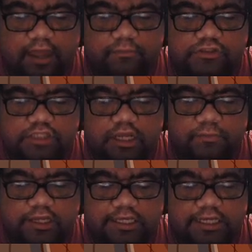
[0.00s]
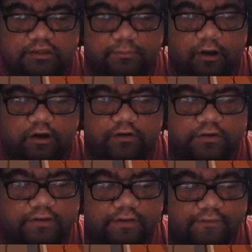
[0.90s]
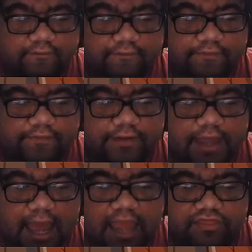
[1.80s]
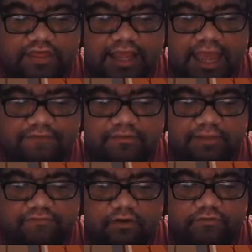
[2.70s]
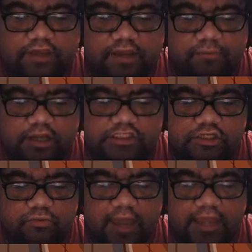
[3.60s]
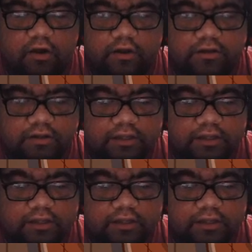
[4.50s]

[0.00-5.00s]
I was thinking we could eat at the park. I think I have some leftovers I can bring, too. Hang on.